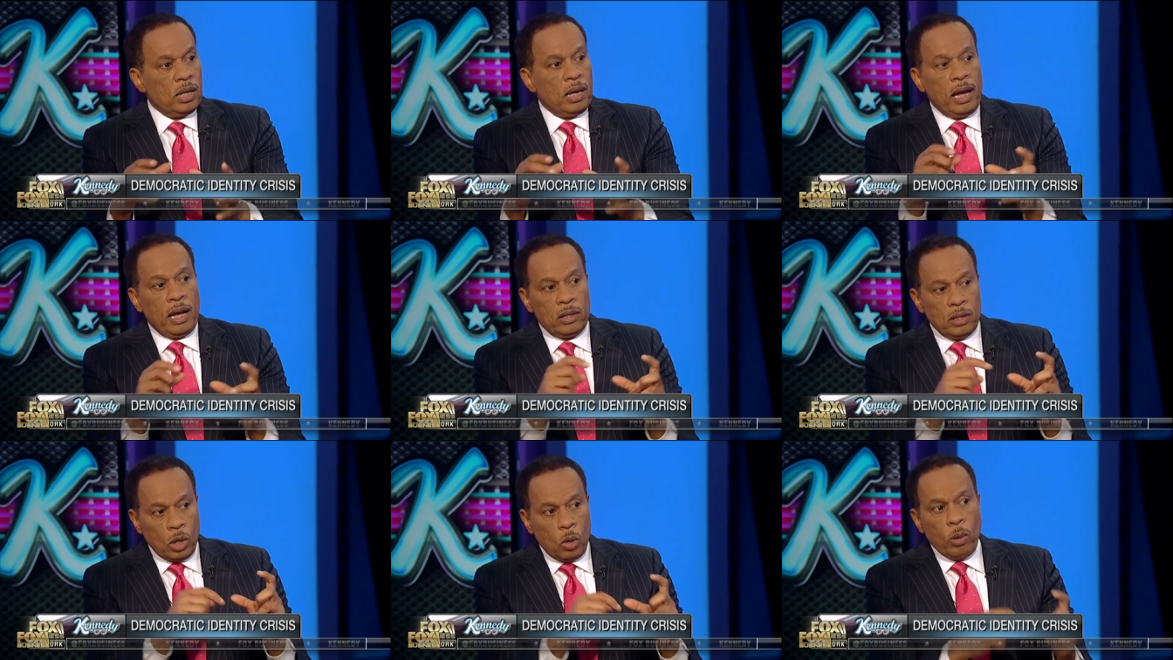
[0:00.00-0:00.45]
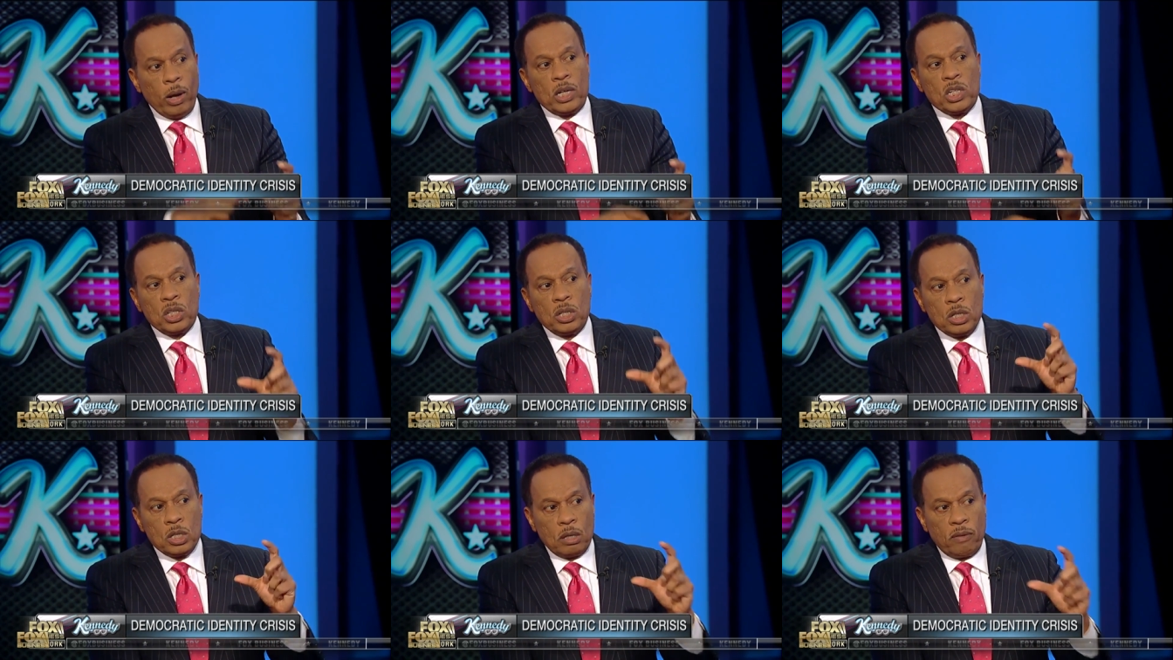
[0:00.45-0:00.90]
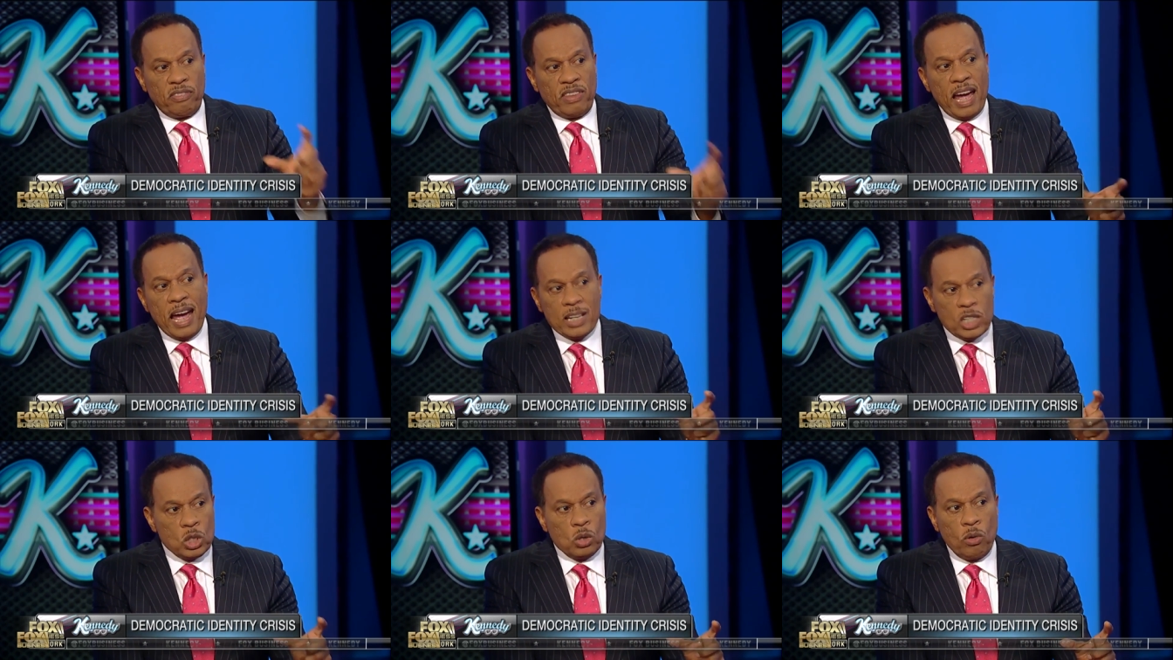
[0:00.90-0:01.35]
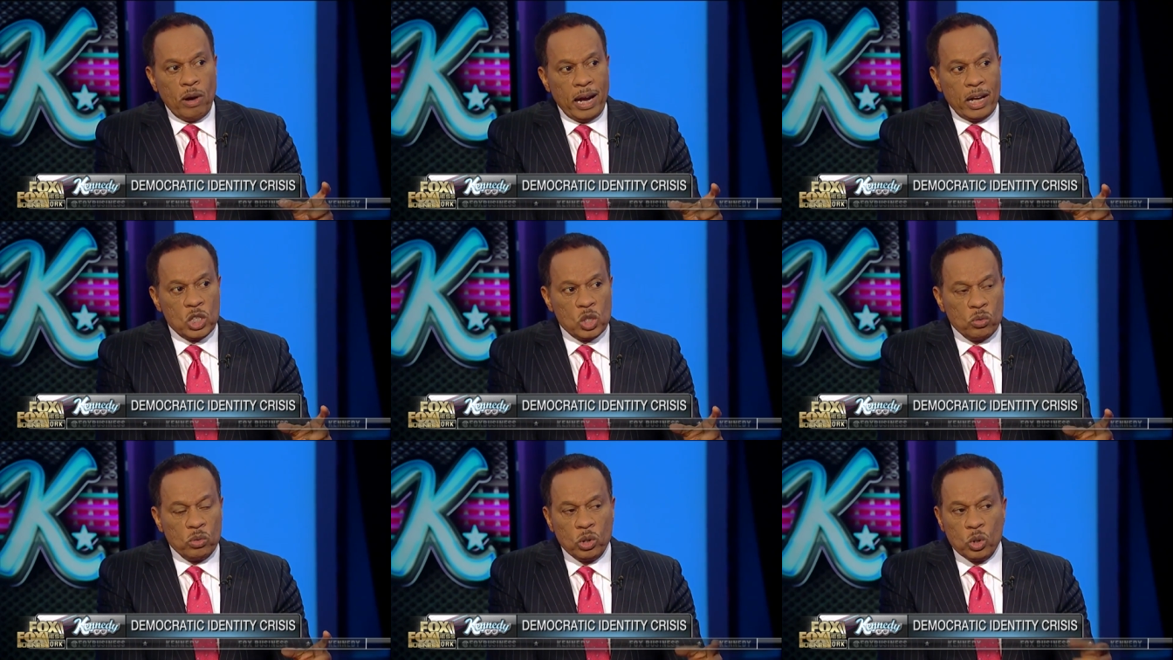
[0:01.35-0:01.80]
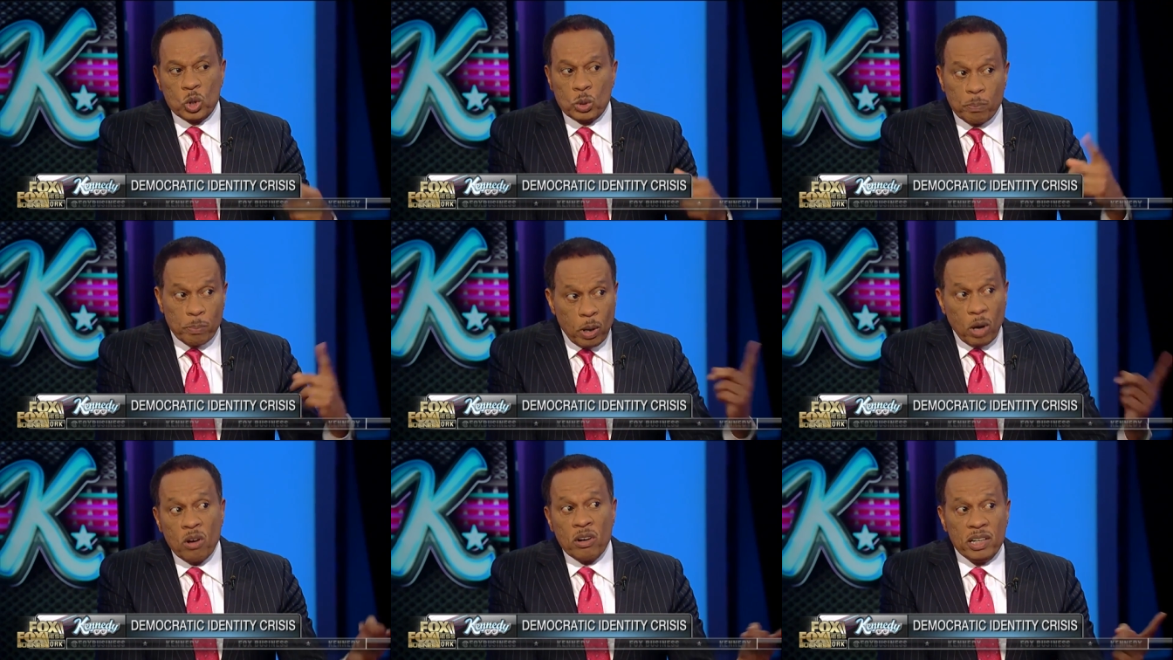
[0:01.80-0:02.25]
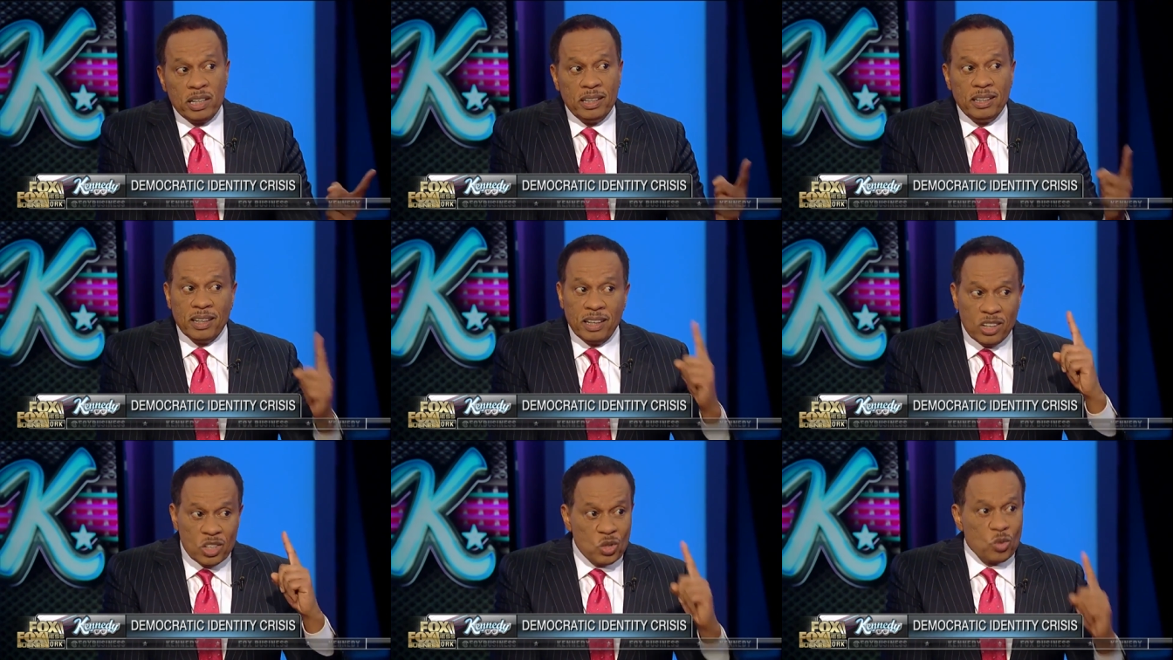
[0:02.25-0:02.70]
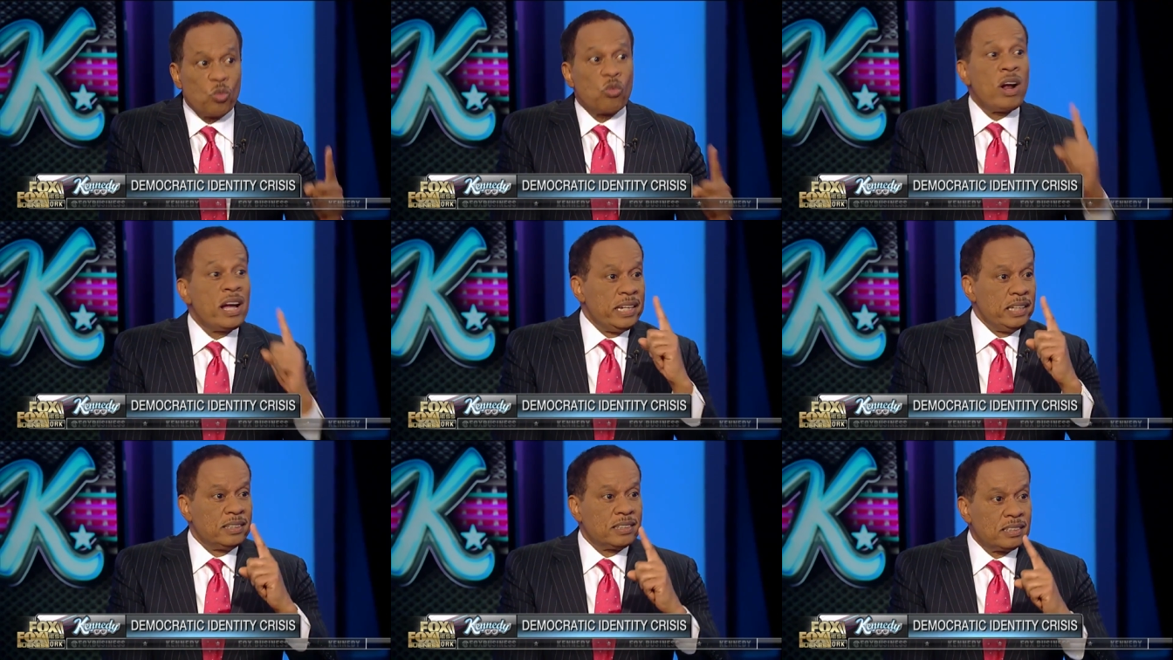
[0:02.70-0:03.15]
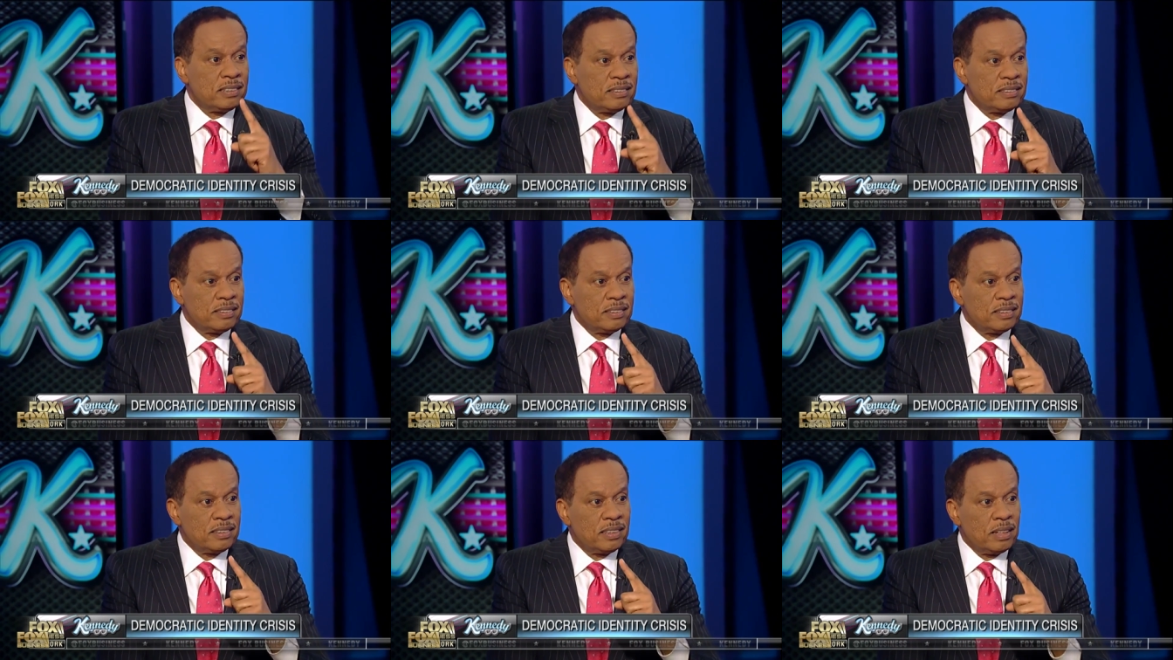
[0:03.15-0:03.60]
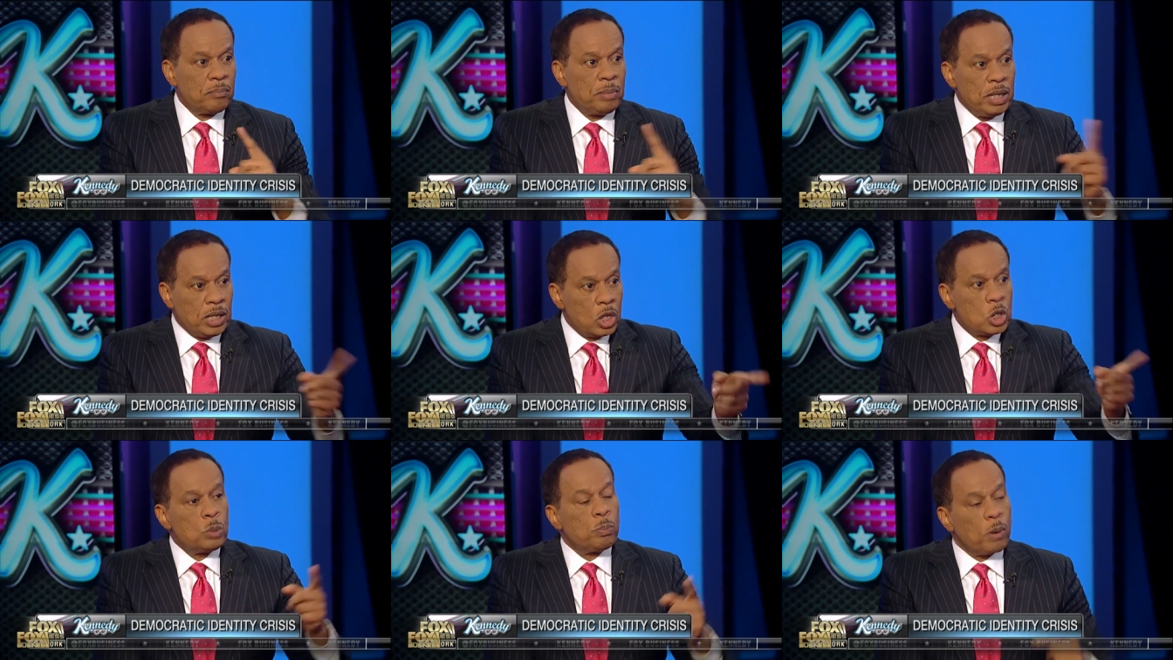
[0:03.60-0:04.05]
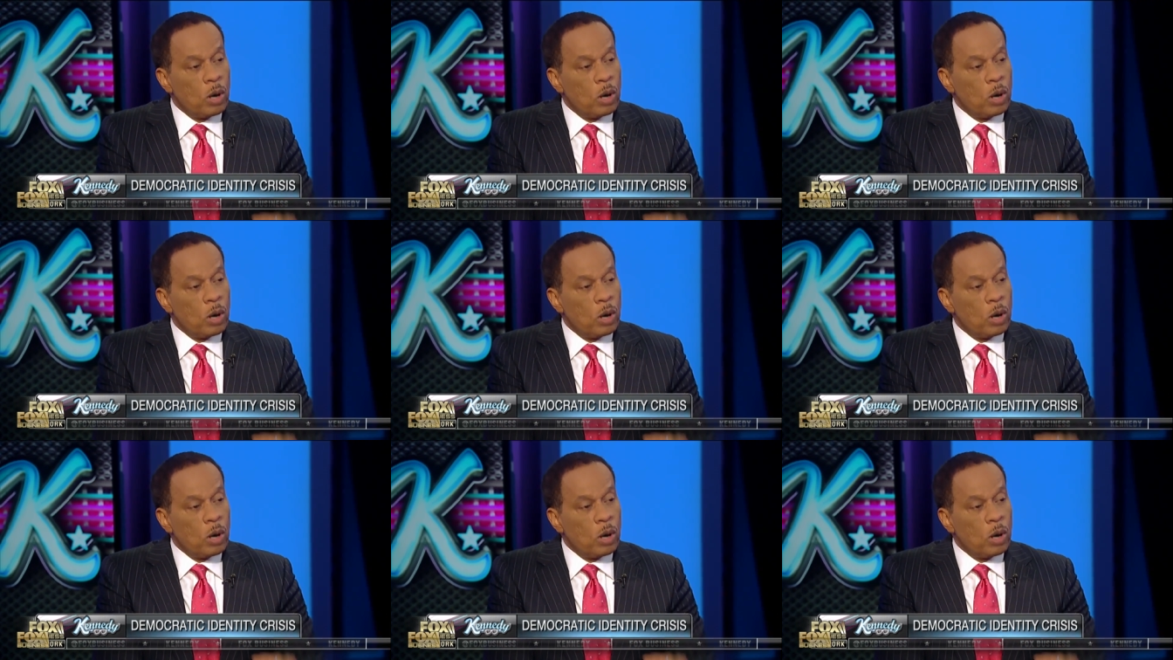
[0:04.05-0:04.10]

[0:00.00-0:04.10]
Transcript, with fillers: And the question is if that's grassroots, Bernie is right because